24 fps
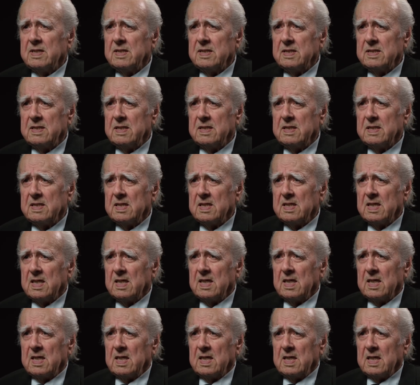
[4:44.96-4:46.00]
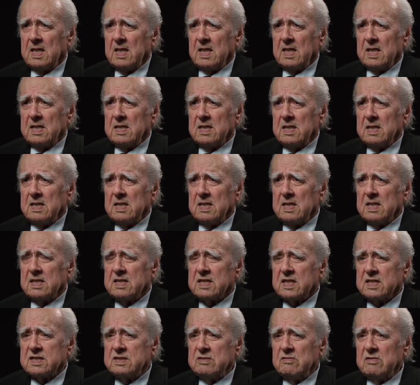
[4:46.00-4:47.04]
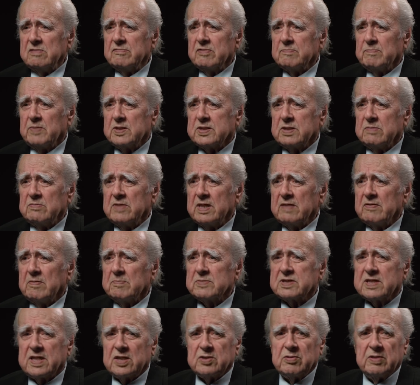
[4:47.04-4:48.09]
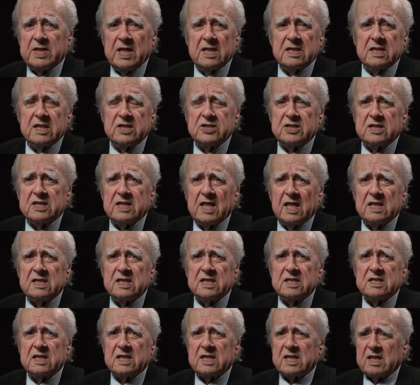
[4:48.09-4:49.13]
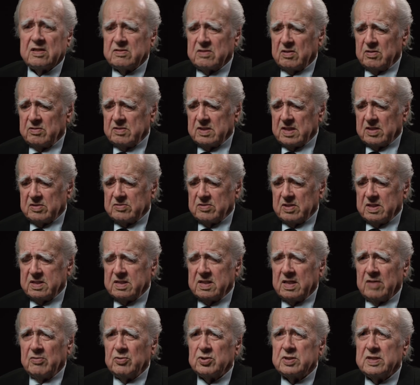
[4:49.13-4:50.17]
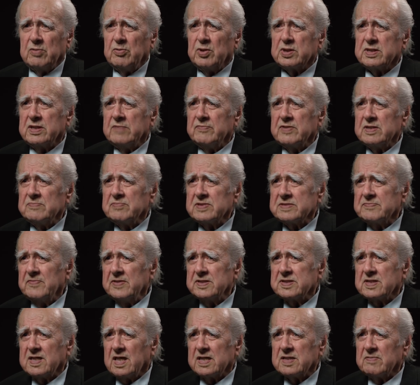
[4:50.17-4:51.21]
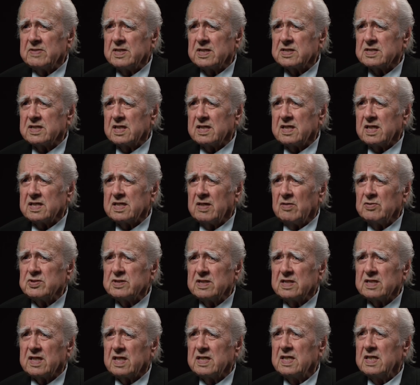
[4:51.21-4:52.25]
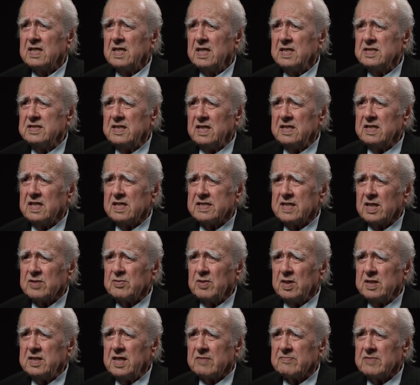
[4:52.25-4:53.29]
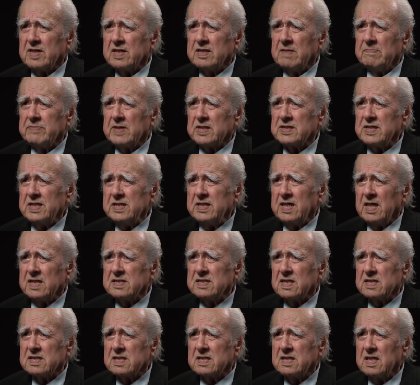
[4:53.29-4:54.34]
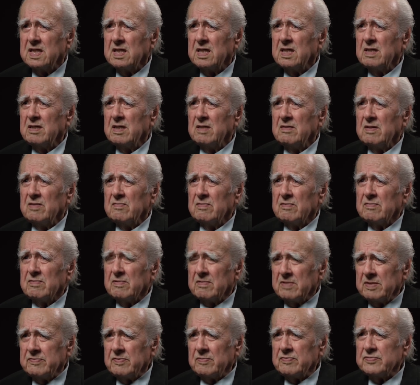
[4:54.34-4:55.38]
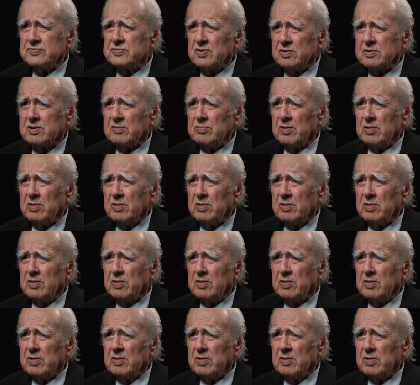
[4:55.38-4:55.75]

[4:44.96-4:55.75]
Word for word: asleep. And I know the reason. I read a scientific paper that when bearing a heavy stress, a person can feel sleepy. And